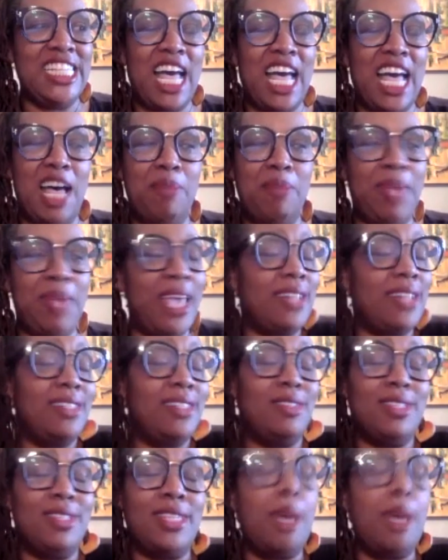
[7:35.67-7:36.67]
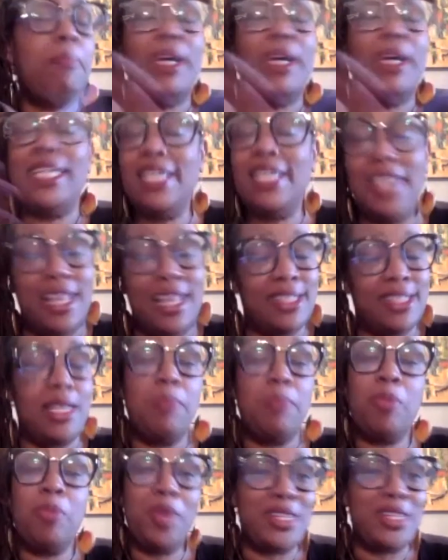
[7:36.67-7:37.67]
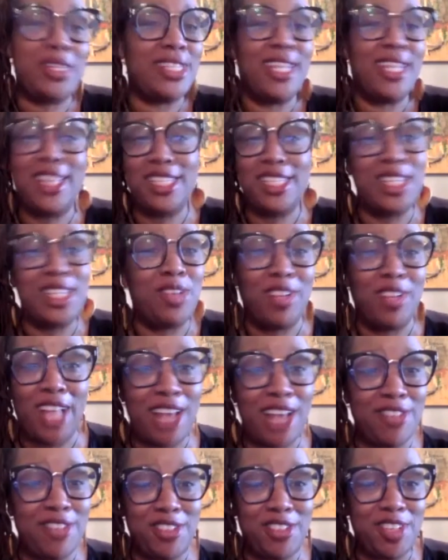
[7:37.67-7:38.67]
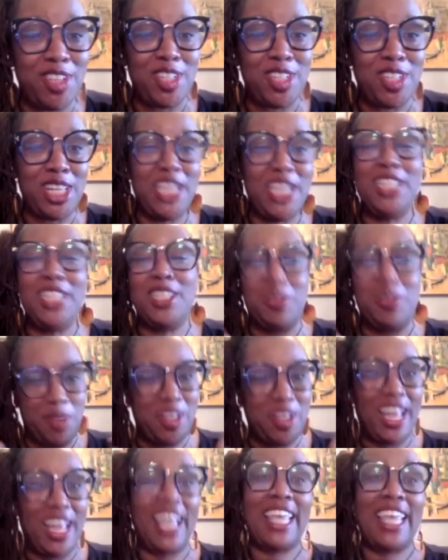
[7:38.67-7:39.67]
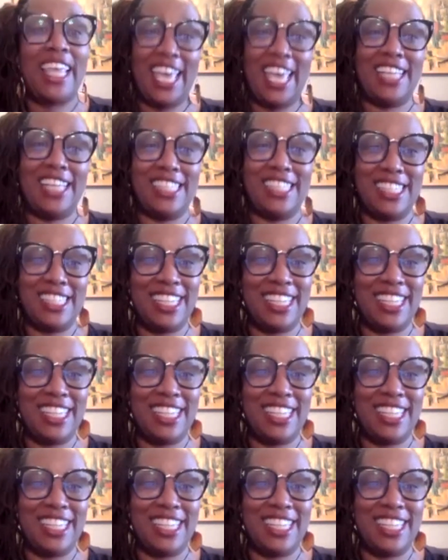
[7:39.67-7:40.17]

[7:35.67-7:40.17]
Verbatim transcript: Um, uh-huh. and somebody at some point said The Secret Lives of Church Ladies, and we are like, yes.